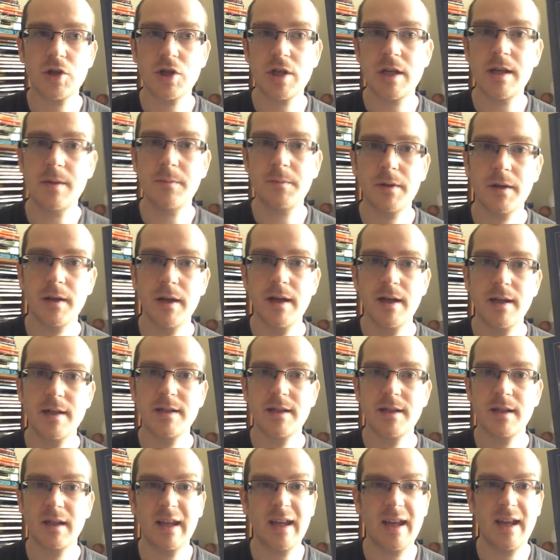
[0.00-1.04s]
sheep,
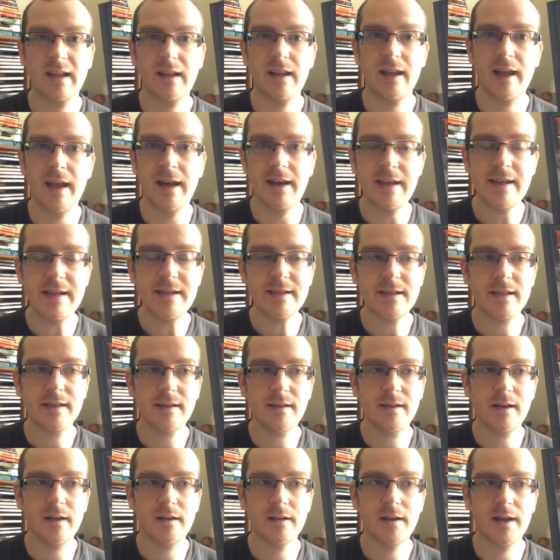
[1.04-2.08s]
to kill it and eat
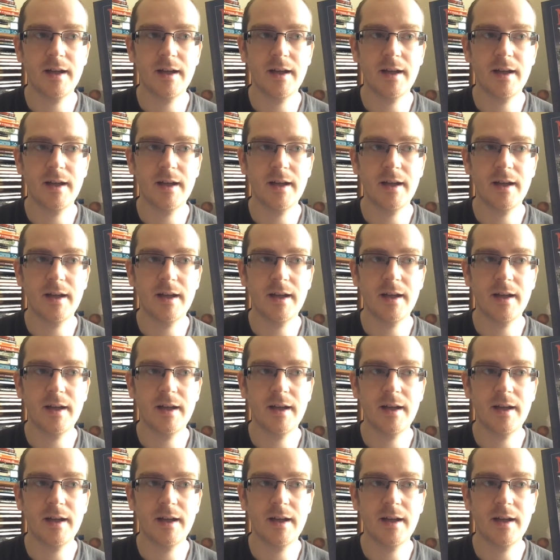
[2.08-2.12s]
it.